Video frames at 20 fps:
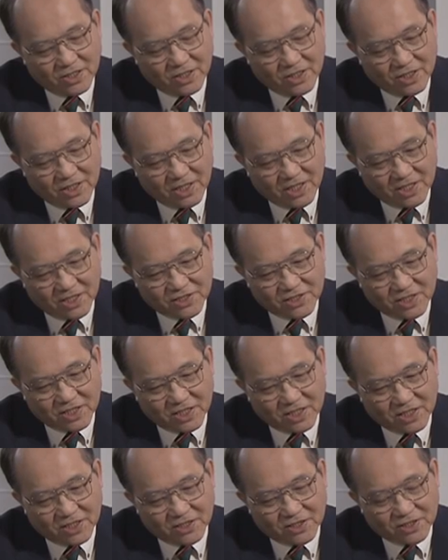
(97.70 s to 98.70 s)
Yes, it
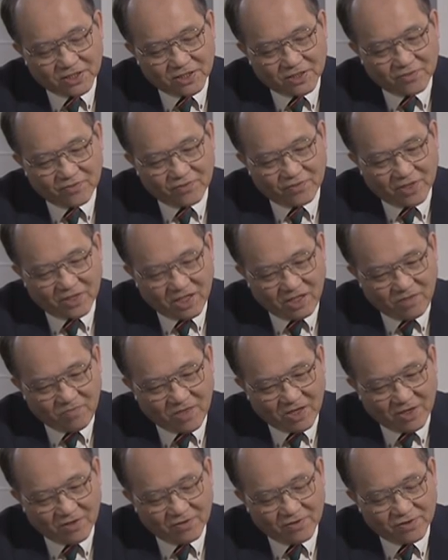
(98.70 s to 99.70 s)
is. For
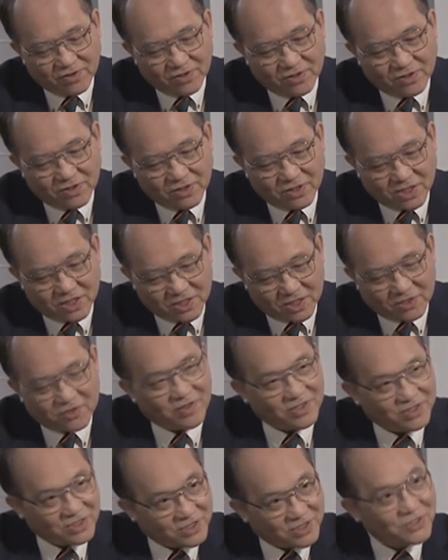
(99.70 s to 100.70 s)
email, this
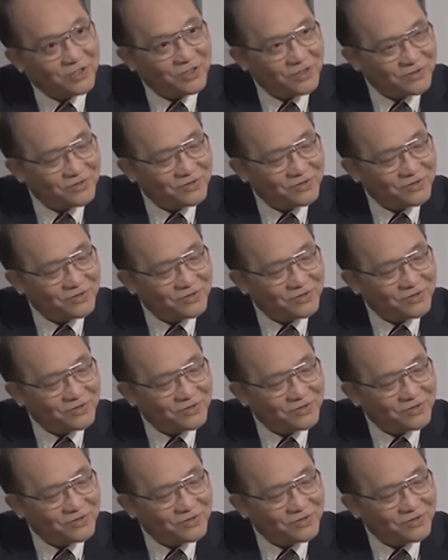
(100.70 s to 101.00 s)
address is good.